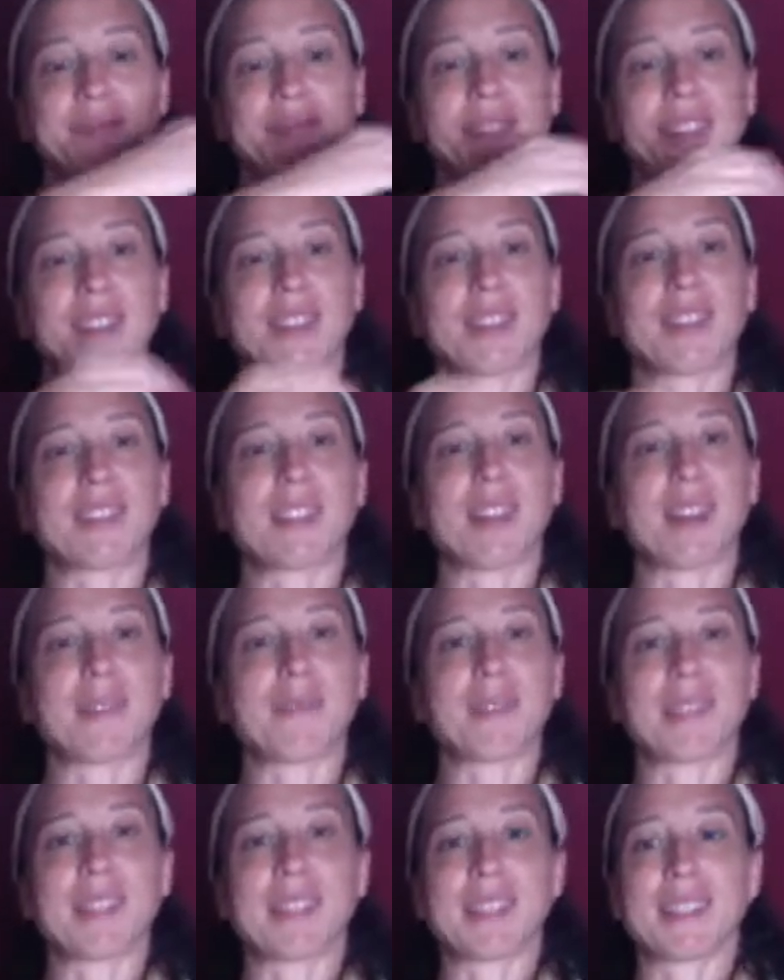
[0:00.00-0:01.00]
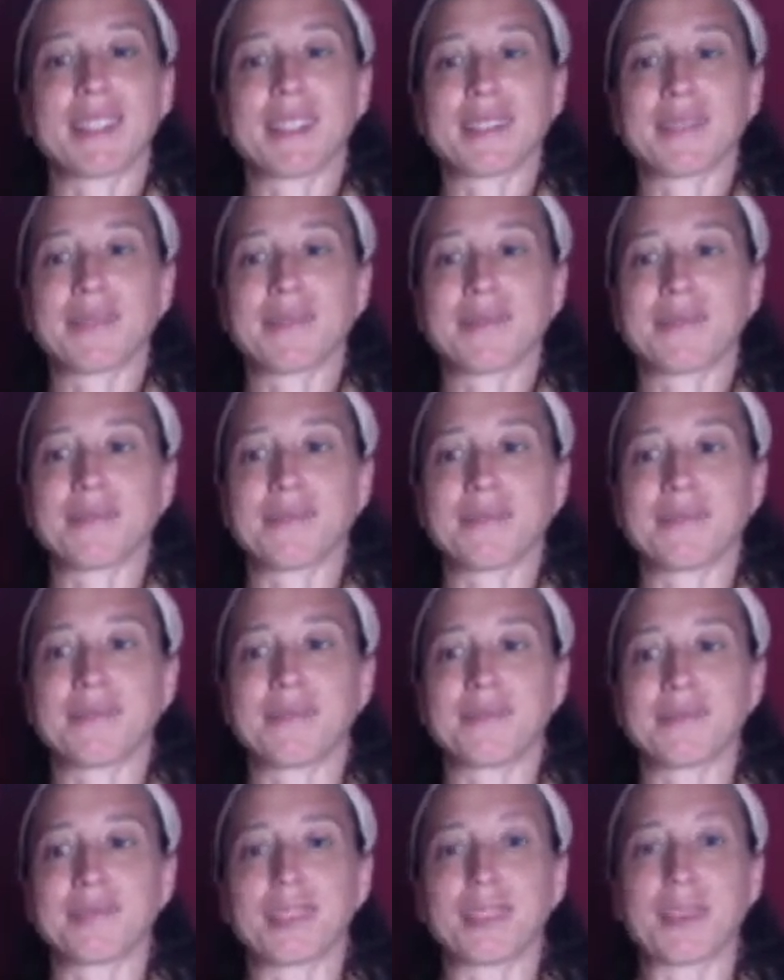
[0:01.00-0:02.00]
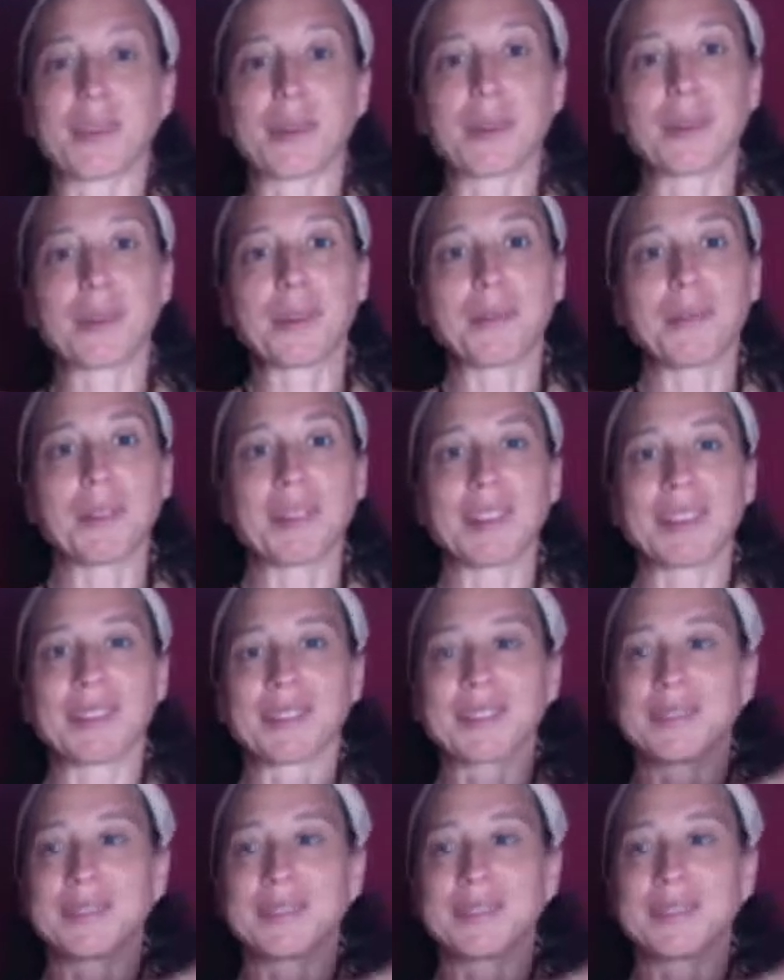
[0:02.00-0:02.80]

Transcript: Other side, please. Or one more.